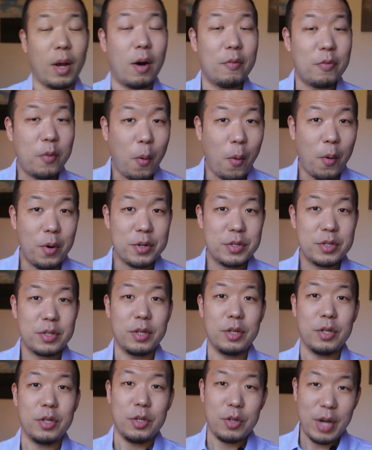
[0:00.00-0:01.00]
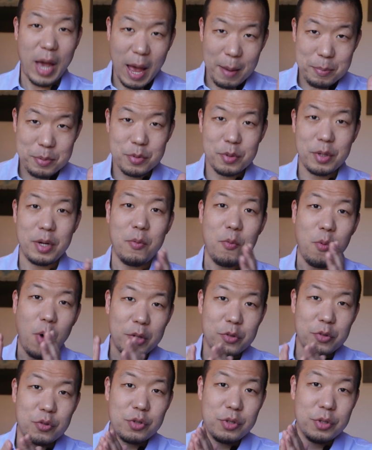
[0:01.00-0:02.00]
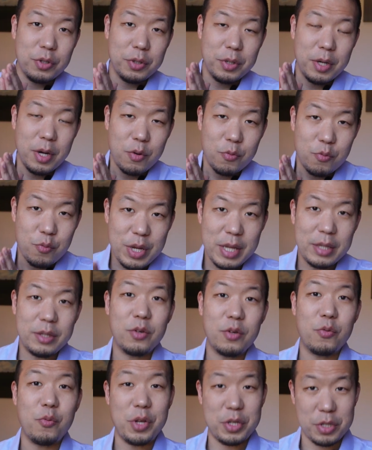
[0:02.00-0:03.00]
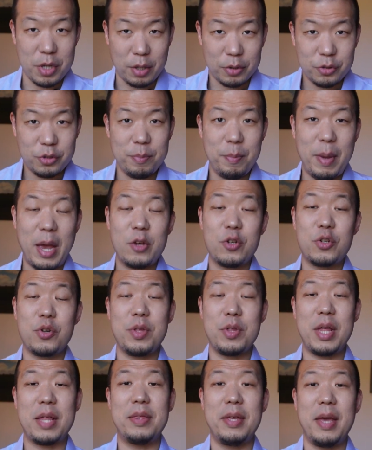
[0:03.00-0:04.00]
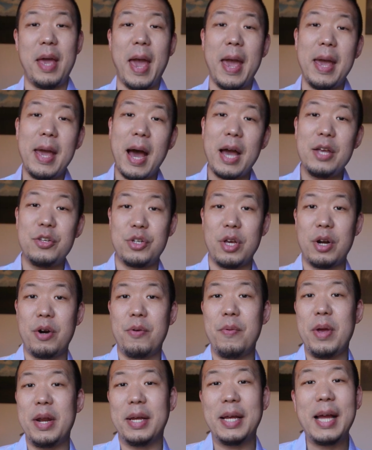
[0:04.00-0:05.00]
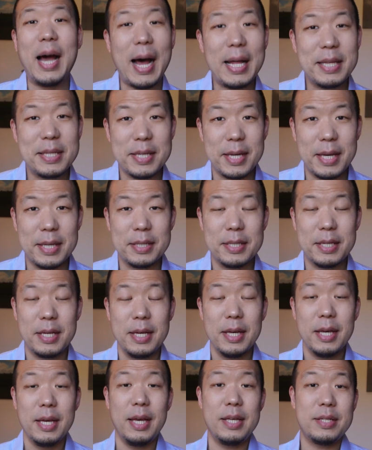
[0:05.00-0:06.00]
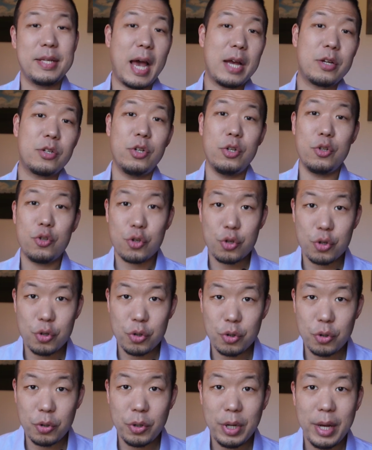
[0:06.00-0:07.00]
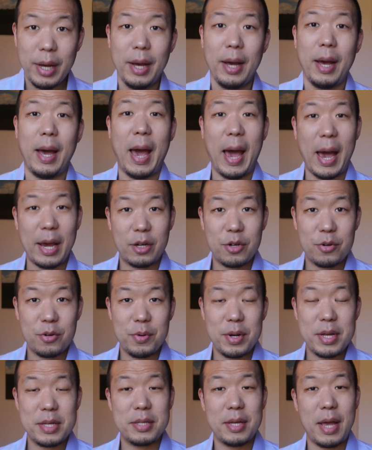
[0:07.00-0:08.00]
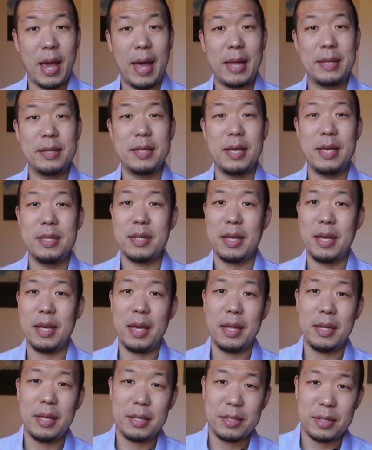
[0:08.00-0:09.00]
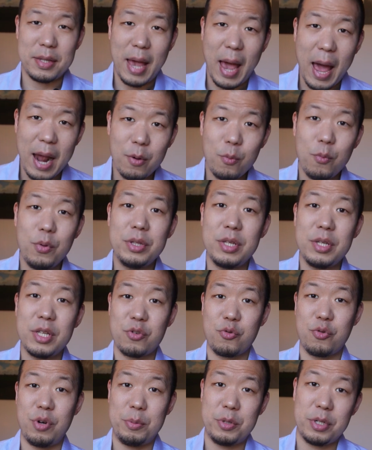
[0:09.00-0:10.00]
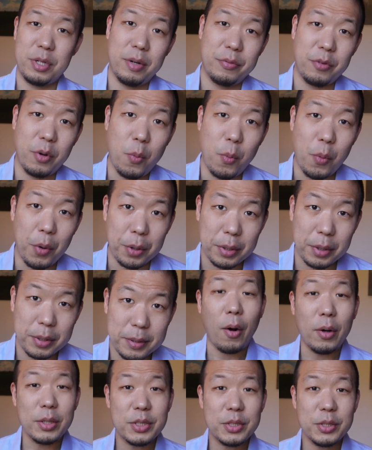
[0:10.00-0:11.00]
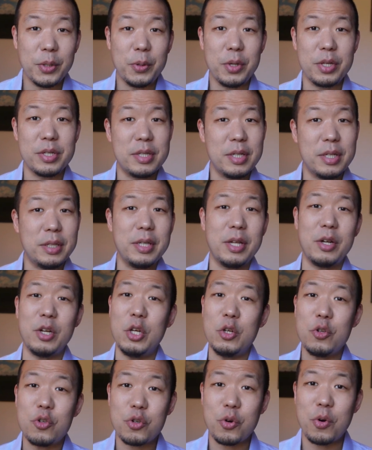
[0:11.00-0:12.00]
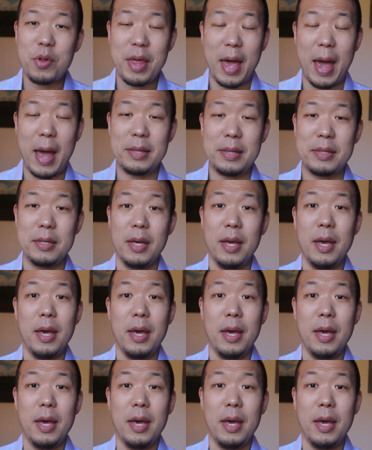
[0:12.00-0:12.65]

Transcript: Of course, you absolutely want to read the result to make sure that the AI generated content is actually true, accurate, and is, a, is an adequate description of your work. Also, you still need to ensure that